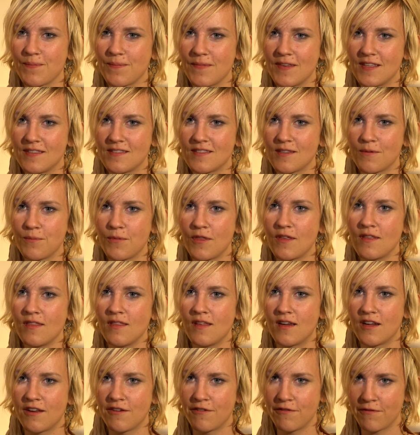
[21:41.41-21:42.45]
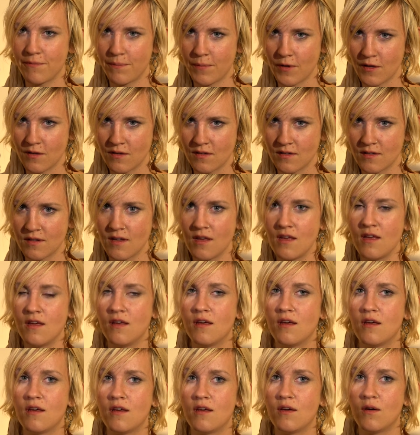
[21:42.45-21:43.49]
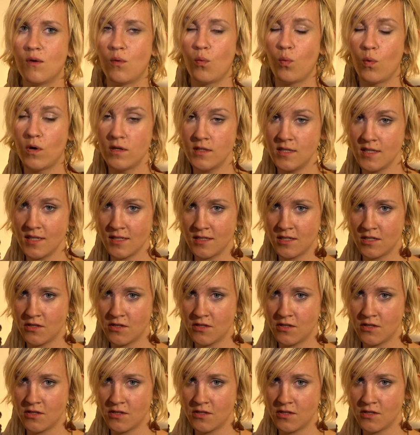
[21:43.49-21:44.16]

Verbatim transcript: It's something that I've been wanting